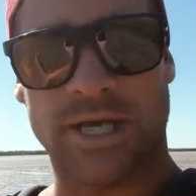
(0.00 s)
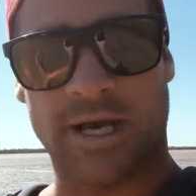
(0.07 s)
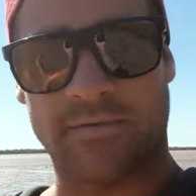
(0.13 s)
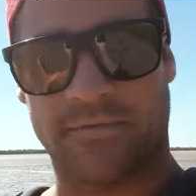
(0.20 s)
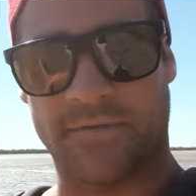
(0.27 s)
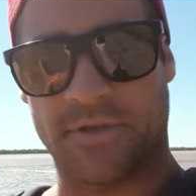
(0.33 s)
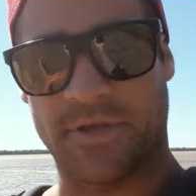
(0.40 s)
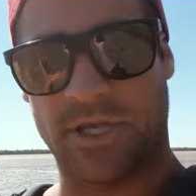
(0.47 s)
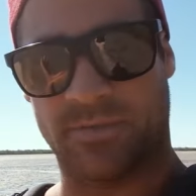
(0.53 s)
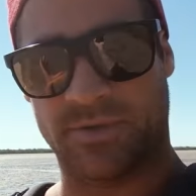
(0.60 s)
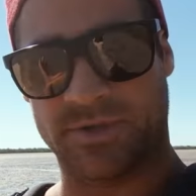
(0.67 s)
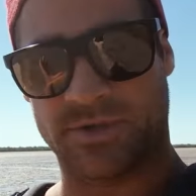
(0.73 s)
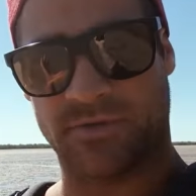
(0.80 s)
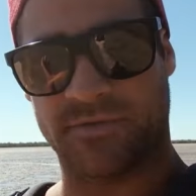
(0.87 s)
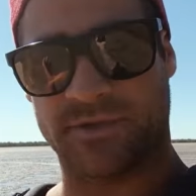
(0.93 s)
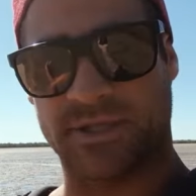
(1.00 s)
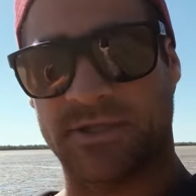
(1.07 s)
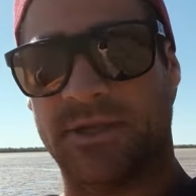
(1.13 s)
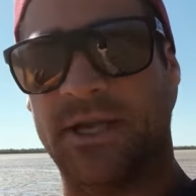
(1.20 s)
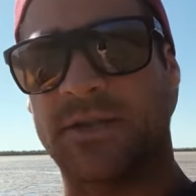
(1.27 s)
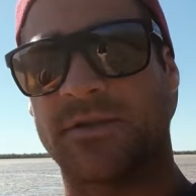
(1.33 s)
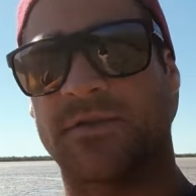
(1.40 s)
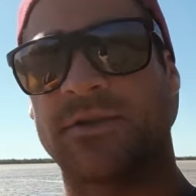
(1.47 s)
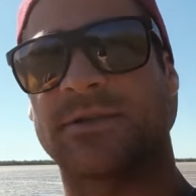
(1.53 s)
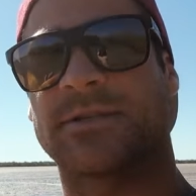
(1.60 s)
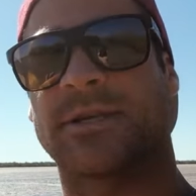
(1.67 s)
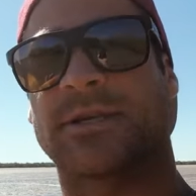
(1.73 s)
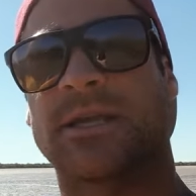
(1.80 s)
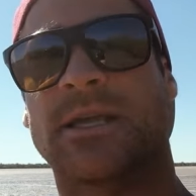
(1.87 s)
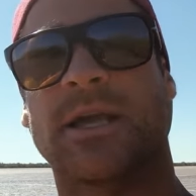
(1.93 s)
out for the nippers, obviously. They're the things
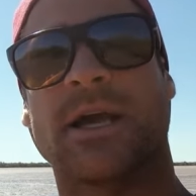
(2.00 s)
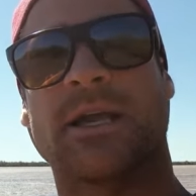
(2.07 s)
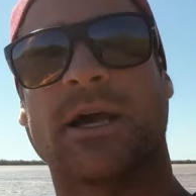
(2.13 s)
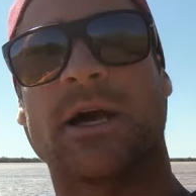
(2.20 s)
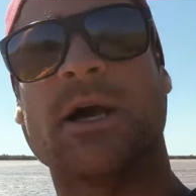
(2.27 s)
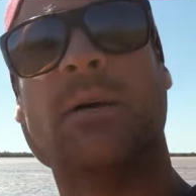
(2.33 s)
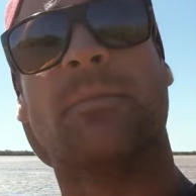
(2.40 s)
that can get you.